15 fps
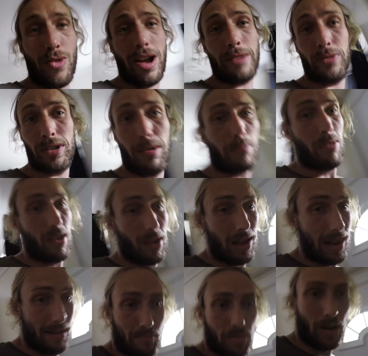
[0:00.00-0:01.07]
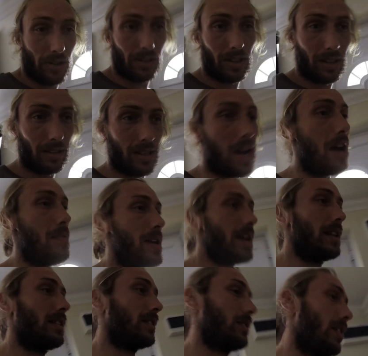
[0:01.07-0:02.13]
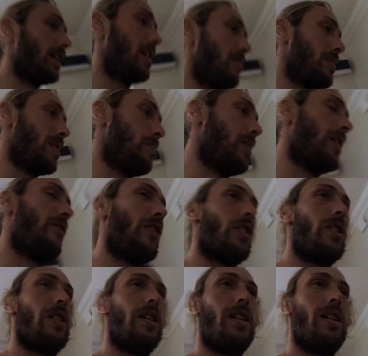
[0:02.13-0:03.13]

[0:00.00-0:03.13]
have something in the post that's come in, so that'll be a bit of an